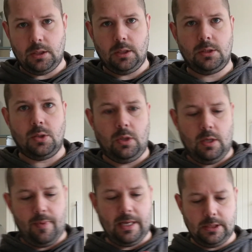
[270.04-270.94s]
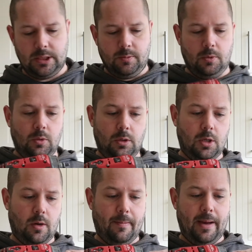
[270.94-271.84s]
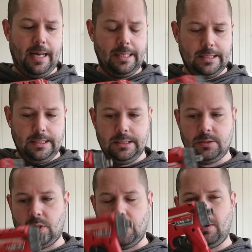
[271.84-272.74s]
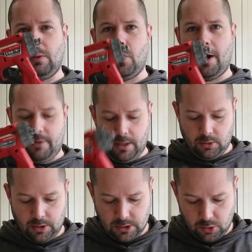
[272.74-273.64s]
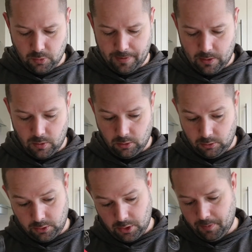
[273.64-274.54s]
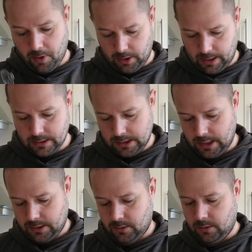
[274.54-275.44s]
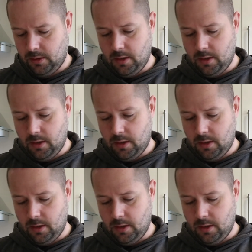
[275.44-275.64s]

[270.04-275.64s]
Talking about small and compact is wearing it on your tool belt or on your pocket, as I do.